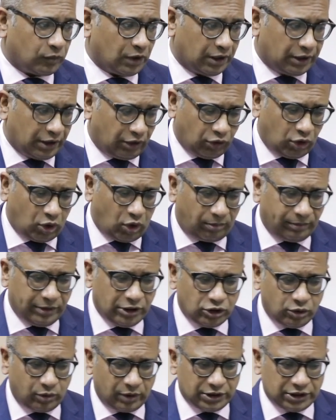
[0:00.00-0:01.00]
Now the
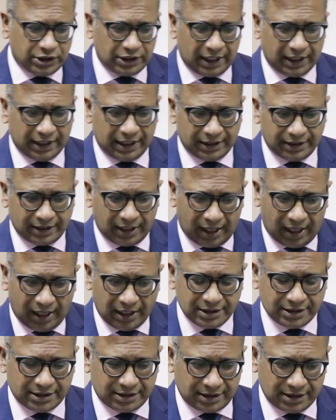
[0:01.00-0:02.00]
commonest question I get
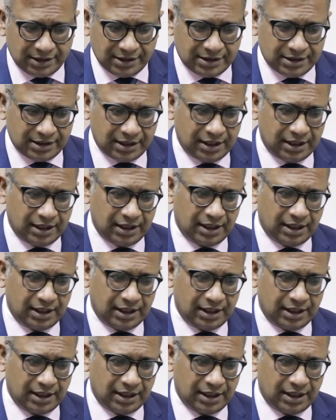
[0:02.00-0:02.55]
asked is,